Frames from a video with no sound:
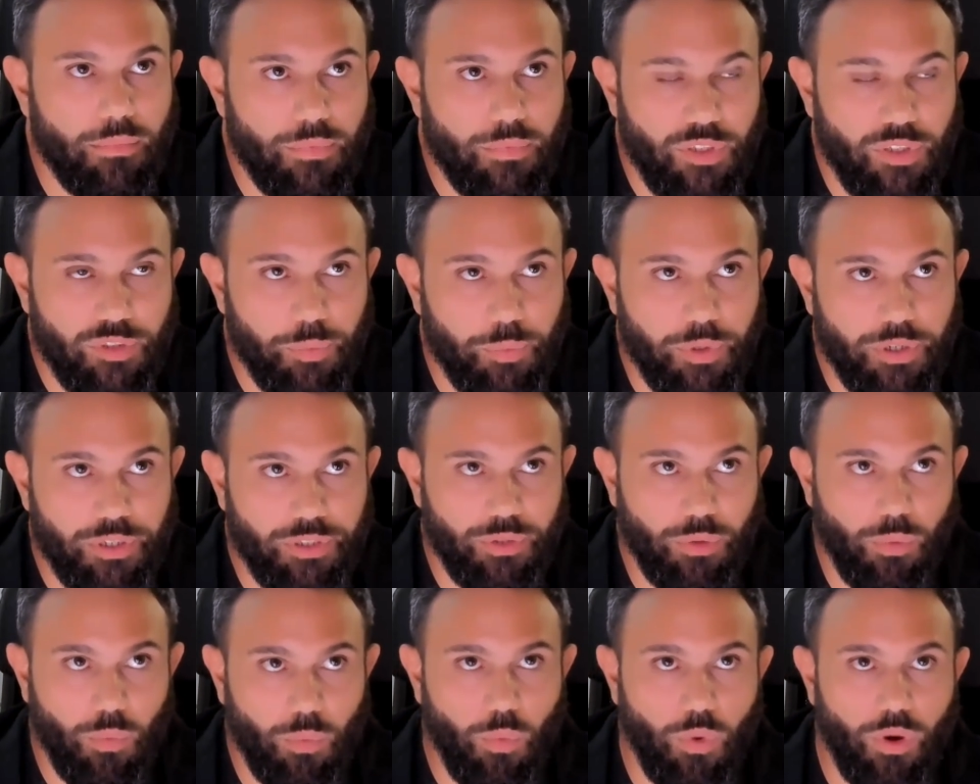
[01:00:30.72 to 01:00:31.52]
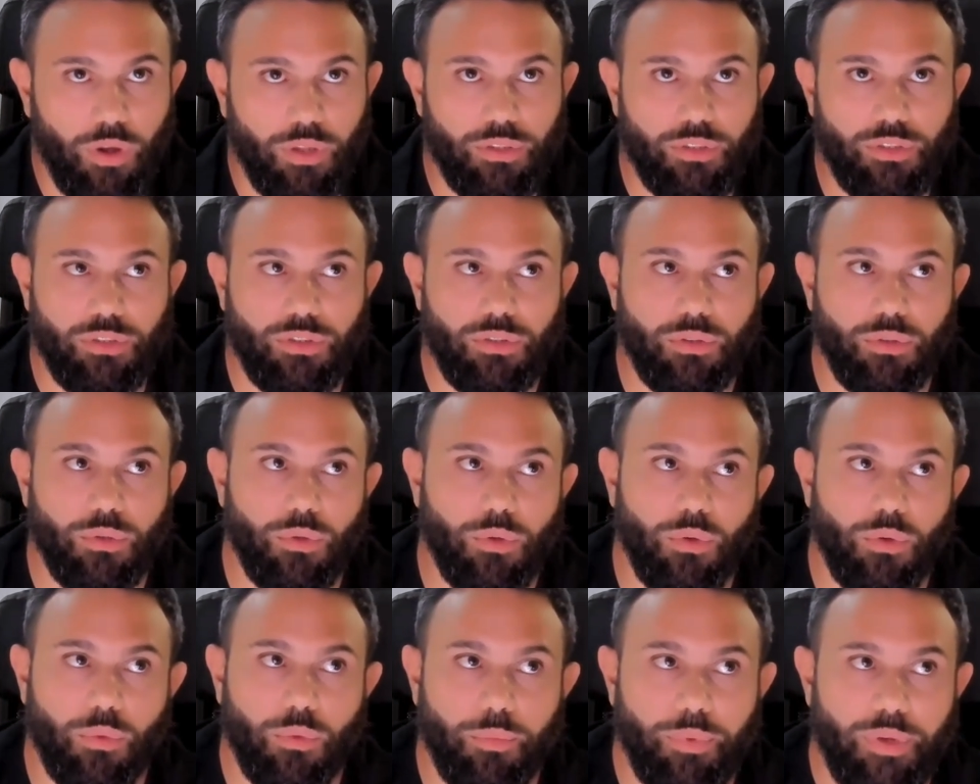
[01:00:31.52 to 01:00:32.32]
this person wants
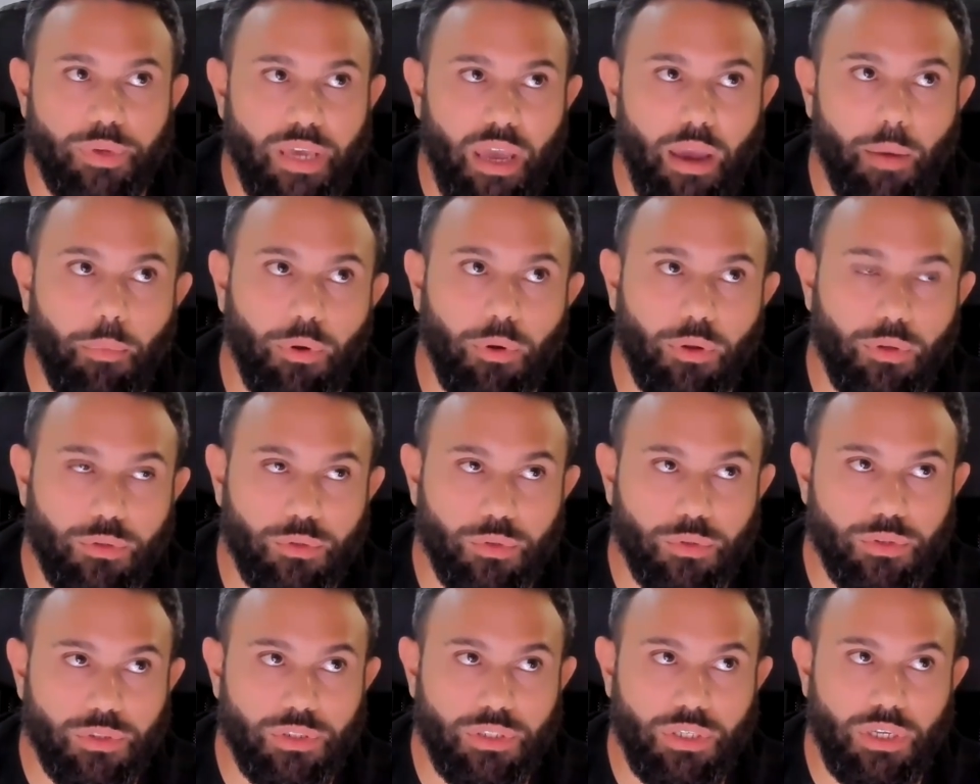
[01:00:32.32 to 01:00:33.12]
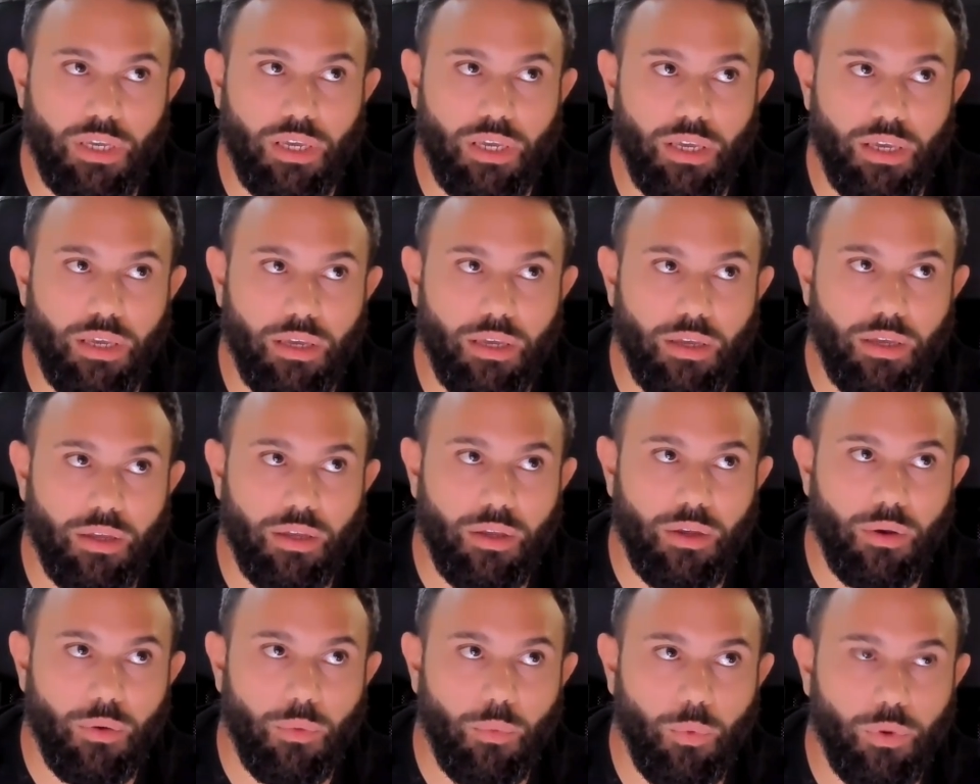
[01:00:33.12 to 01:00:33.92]
to be able to see
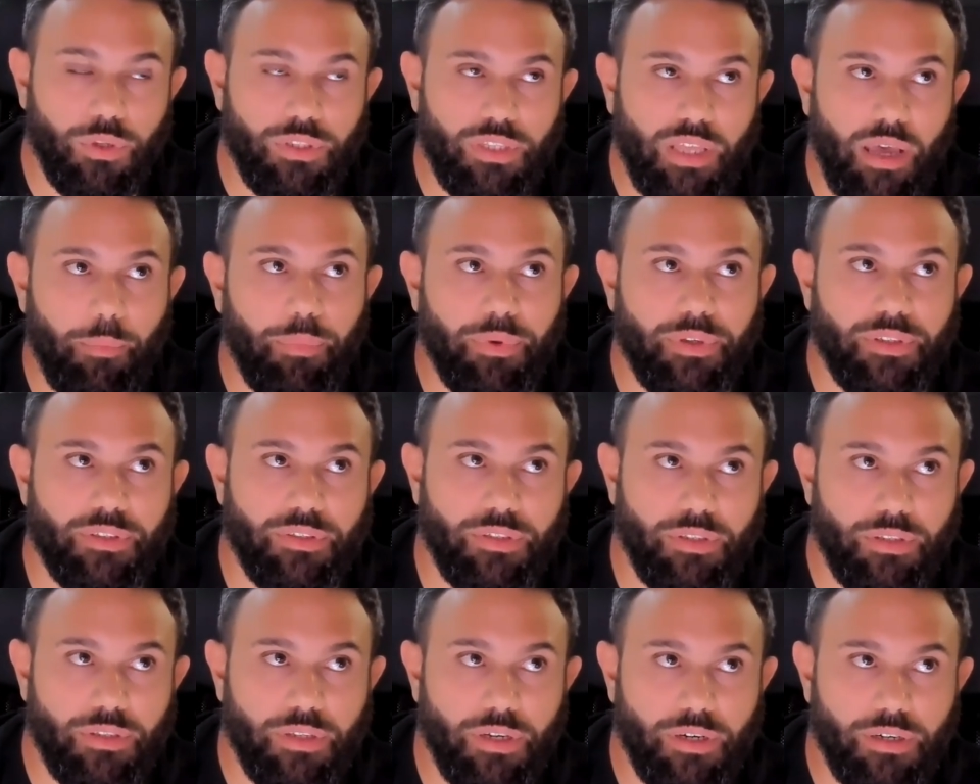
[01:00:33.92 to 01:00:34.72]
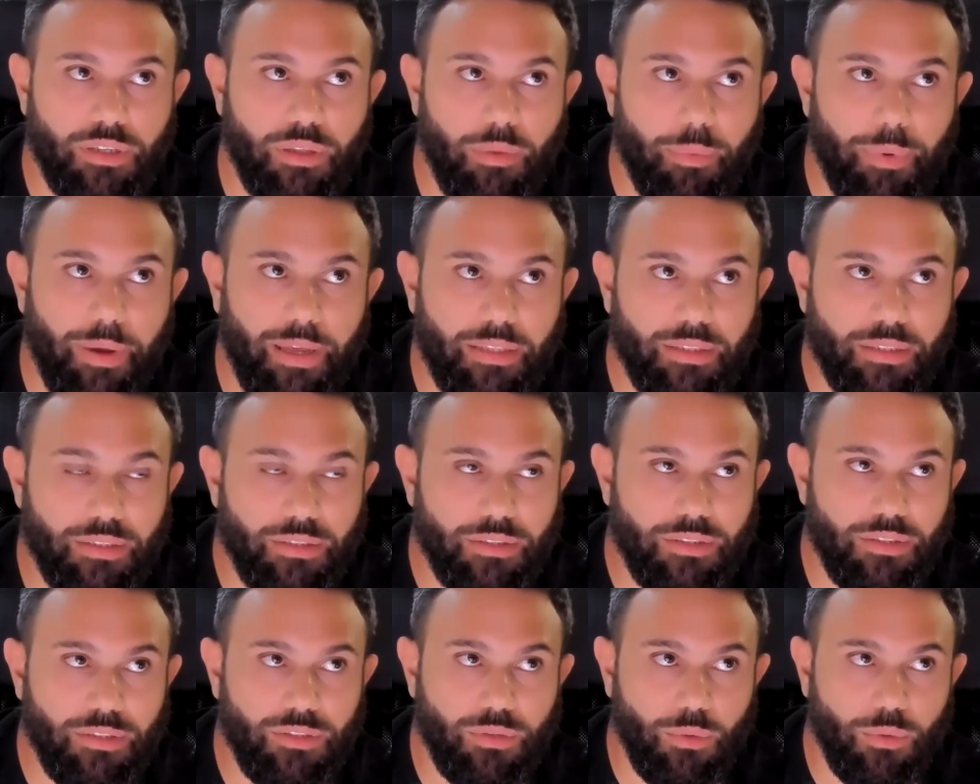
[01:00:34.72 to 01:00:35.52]
what happens in their
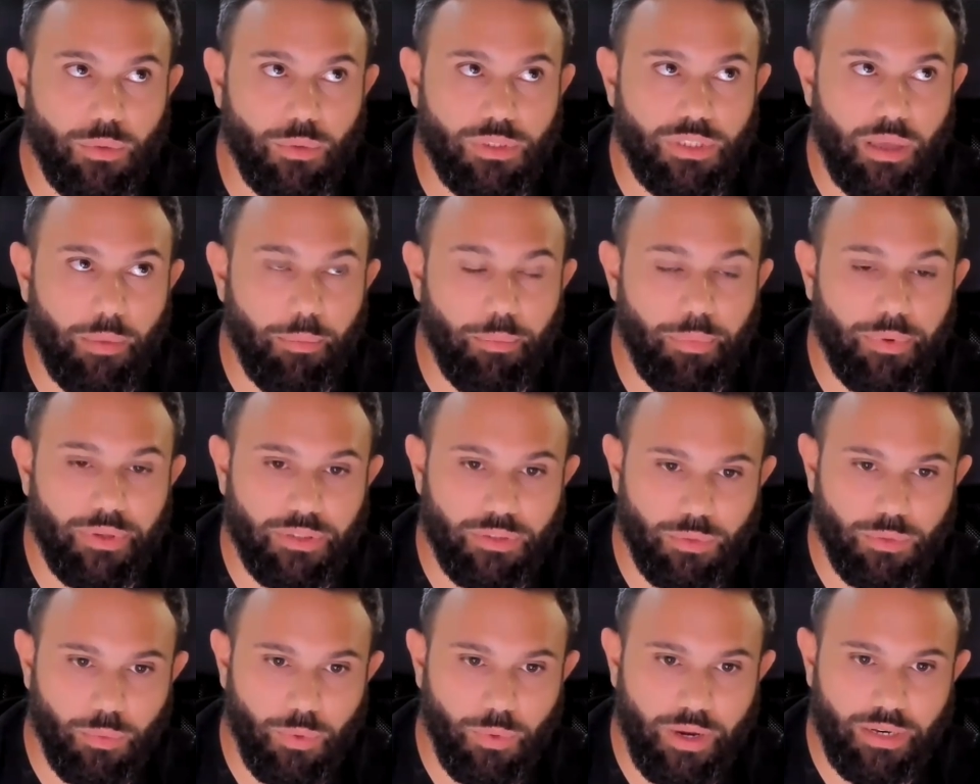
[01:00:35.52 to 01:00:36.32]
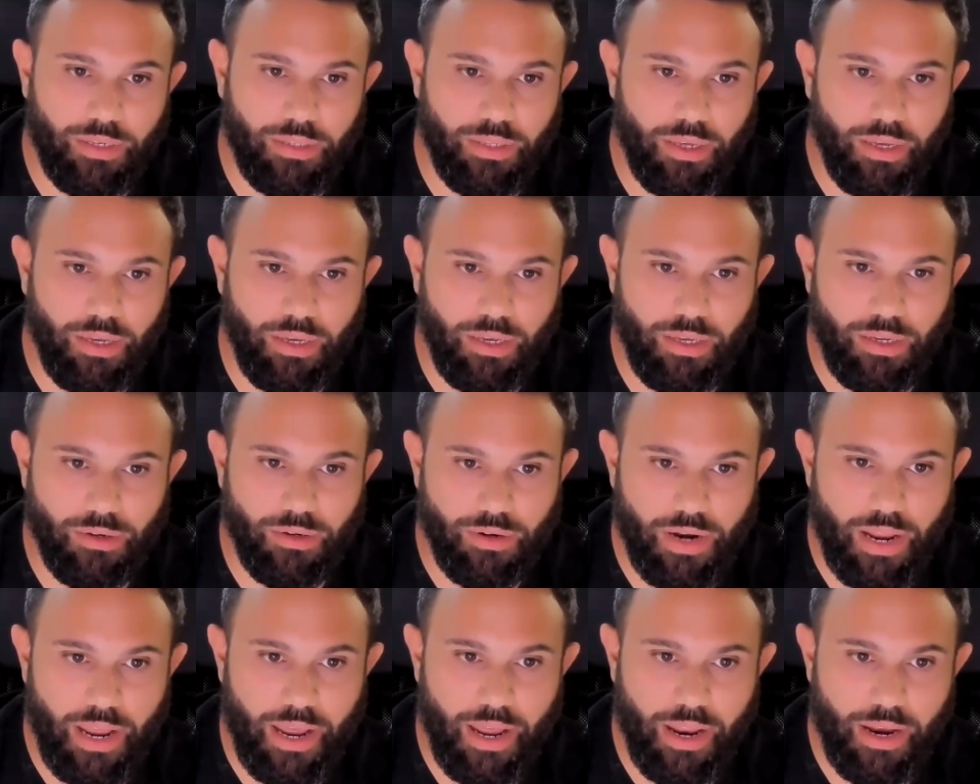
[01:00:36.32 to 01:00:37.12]
dependencies or what happens when they
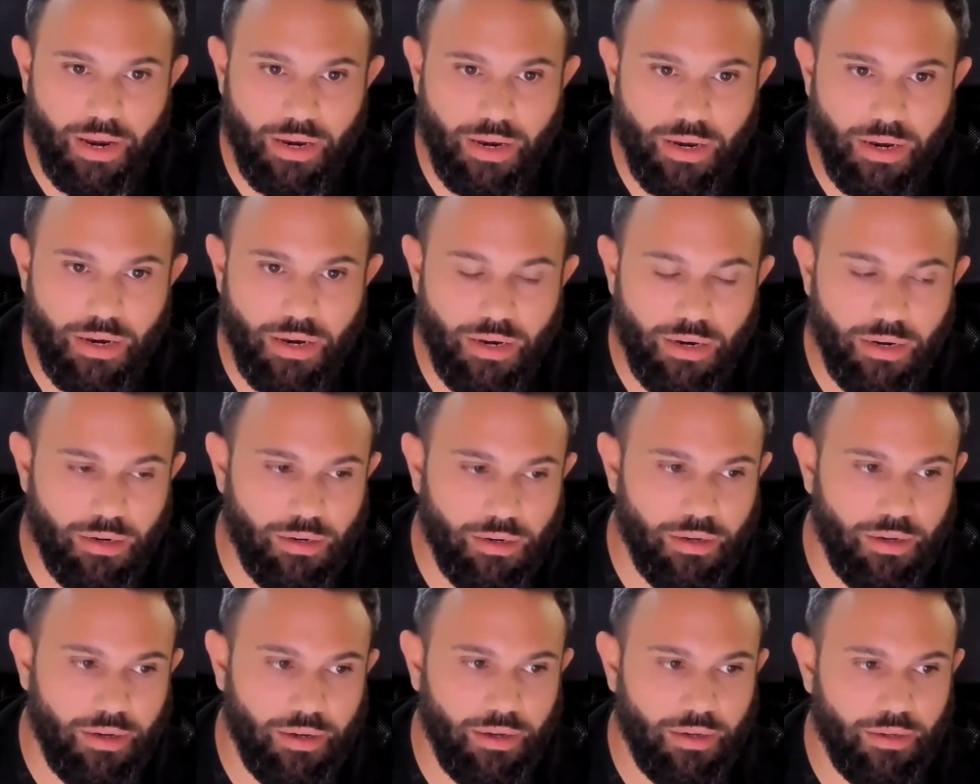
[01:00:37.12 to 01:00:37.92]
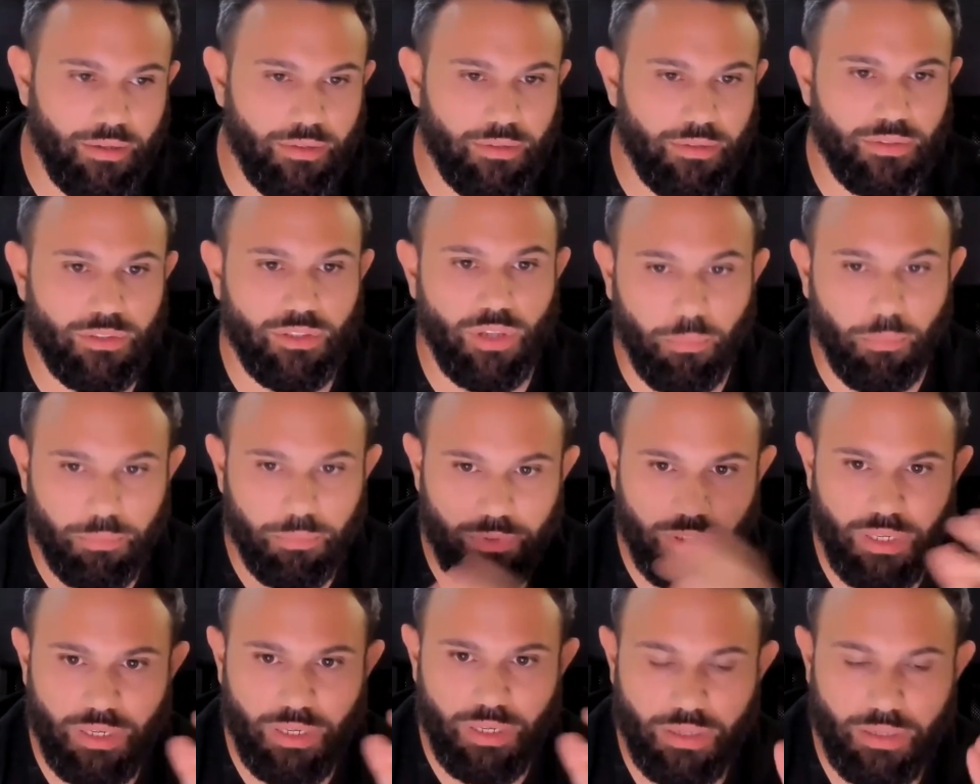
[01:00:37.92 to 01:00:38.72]
run
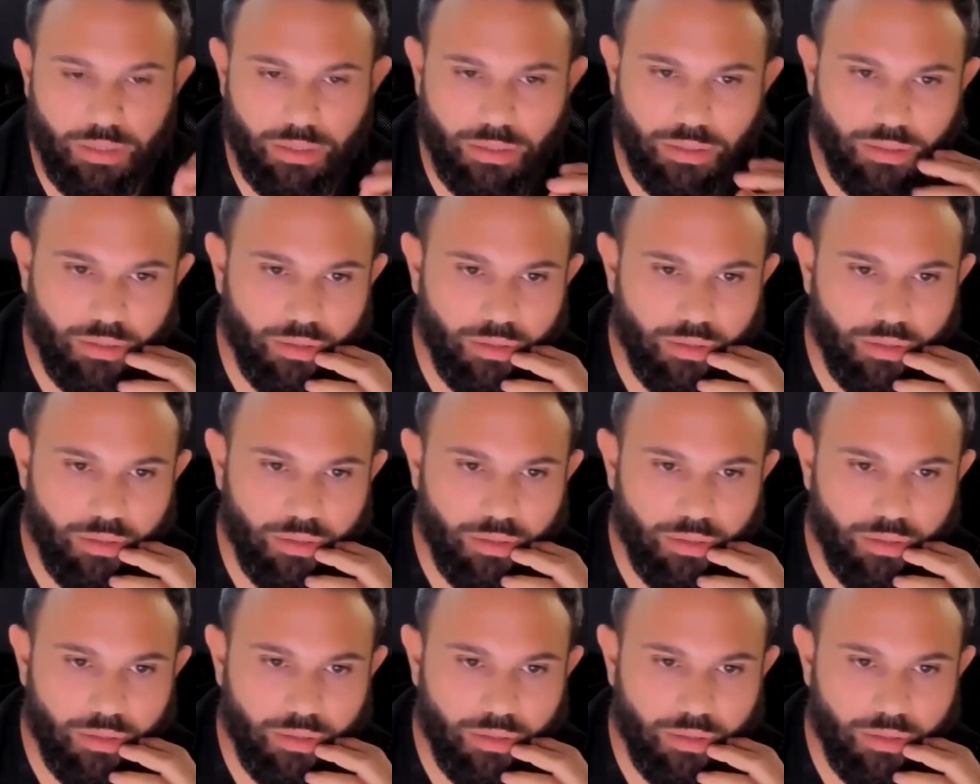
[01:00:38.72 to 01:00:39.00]
something